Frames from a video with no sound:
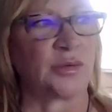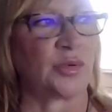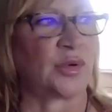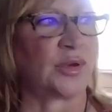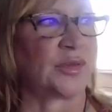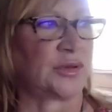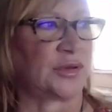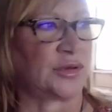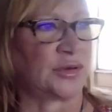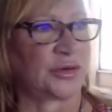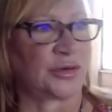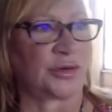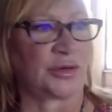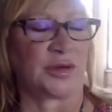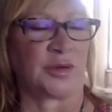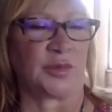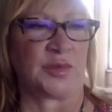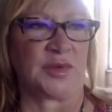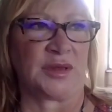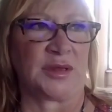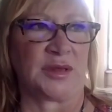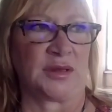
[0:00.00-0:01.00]
whether you're going to
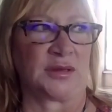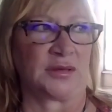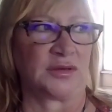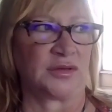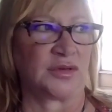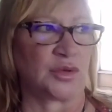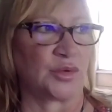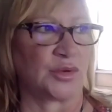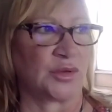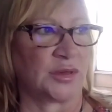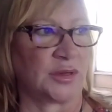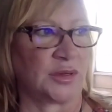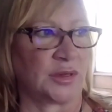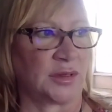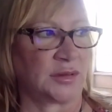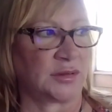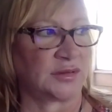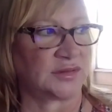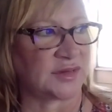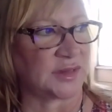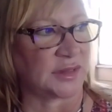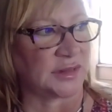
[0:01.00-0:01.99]
be
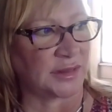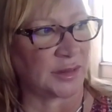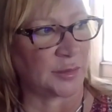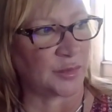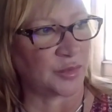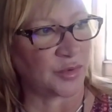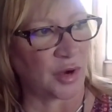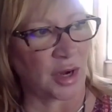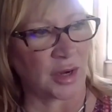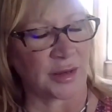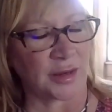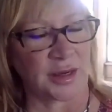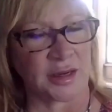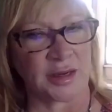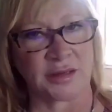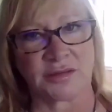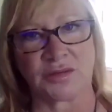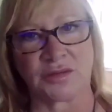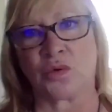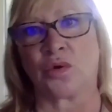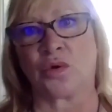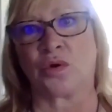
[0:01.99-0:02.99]
selling a
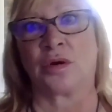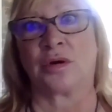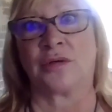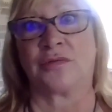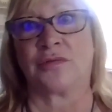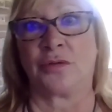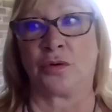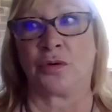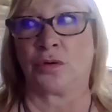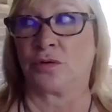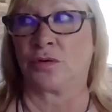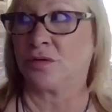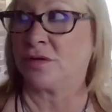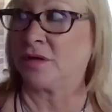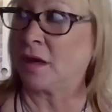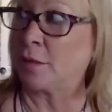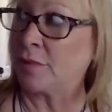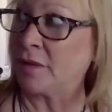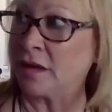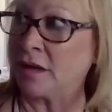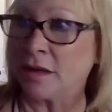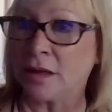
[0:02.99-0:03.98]
product, or if you're
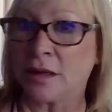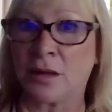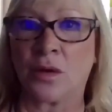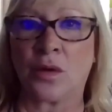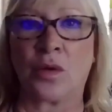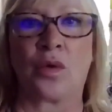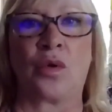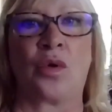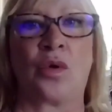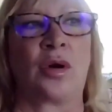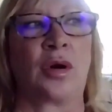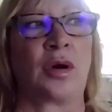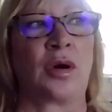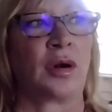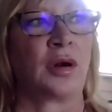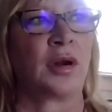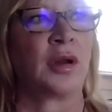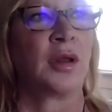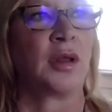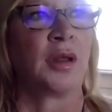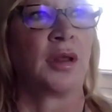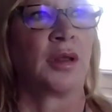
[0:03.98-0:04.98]
dubbing, or
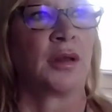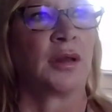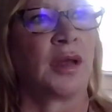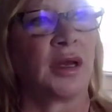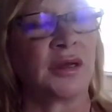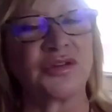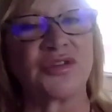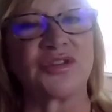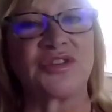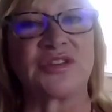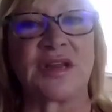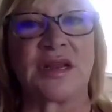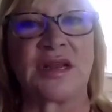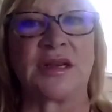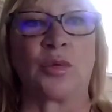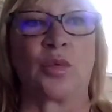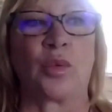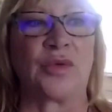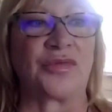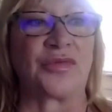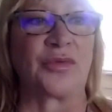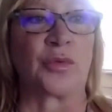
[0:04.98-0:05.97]

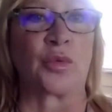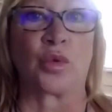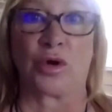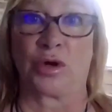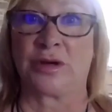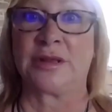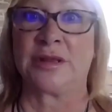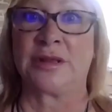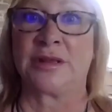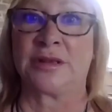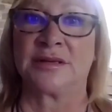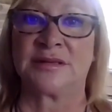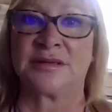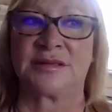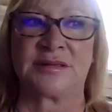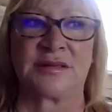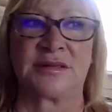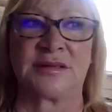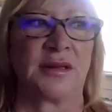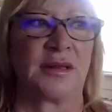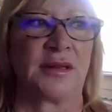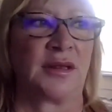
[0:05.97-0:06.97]
understanding what the work
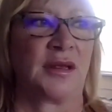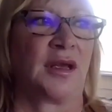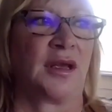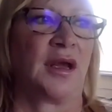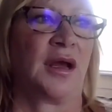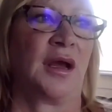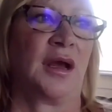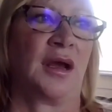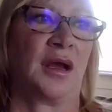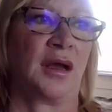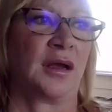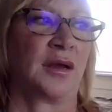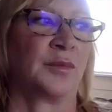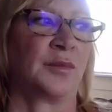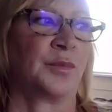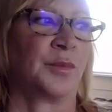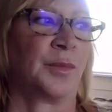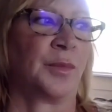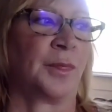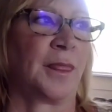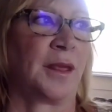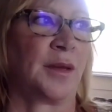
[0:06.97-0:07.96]
is.
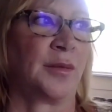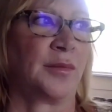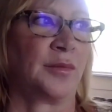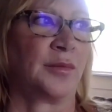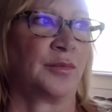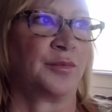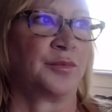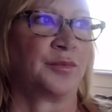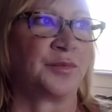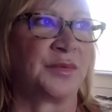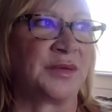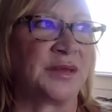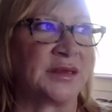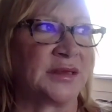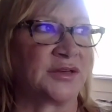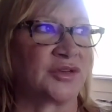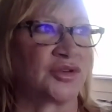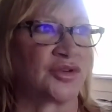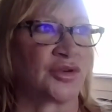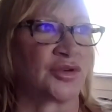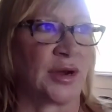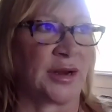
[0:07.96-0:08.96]
Um, Being a
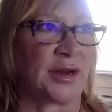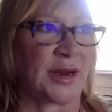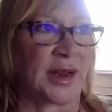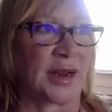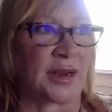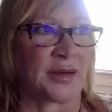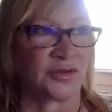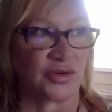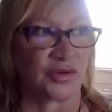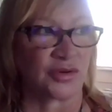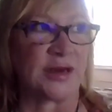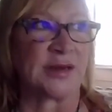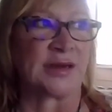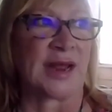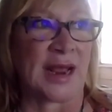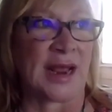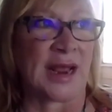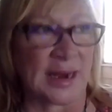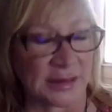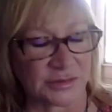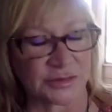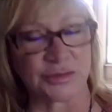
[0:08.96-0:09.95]
trained
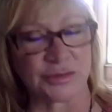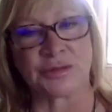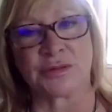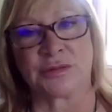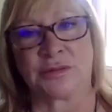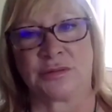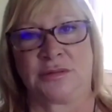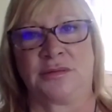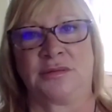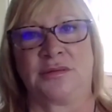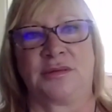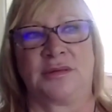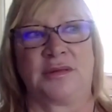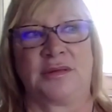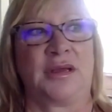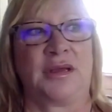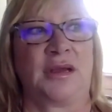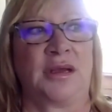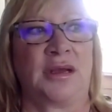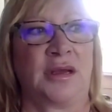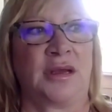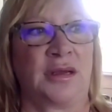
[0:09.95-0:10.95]
actor
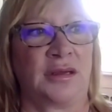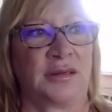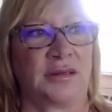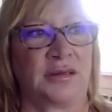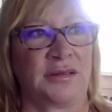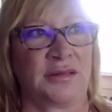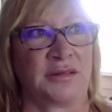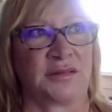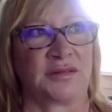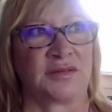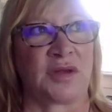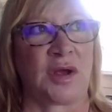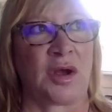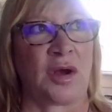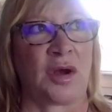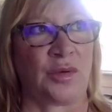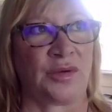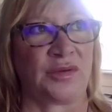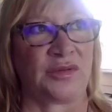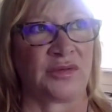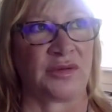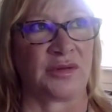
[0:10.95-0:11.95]
is
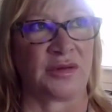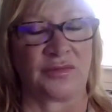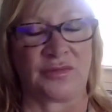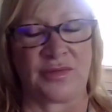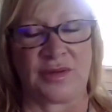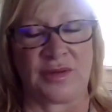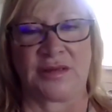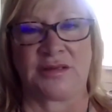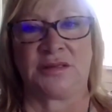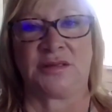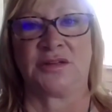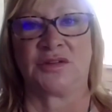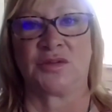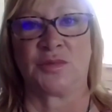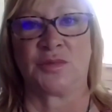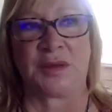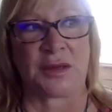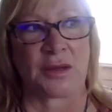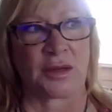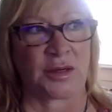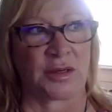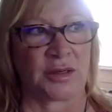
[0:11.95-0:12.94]
always an advantage
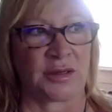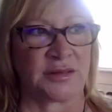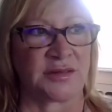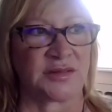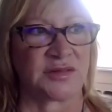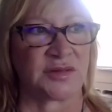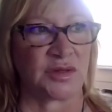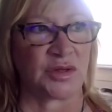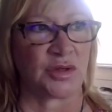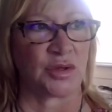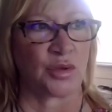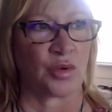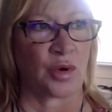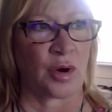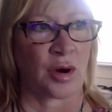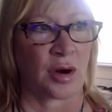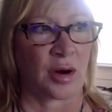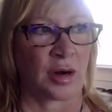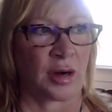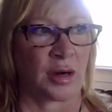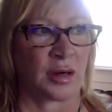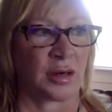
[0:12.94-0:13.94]
because
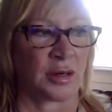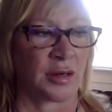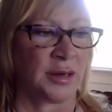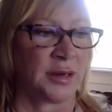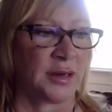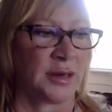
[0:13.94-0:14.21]
you're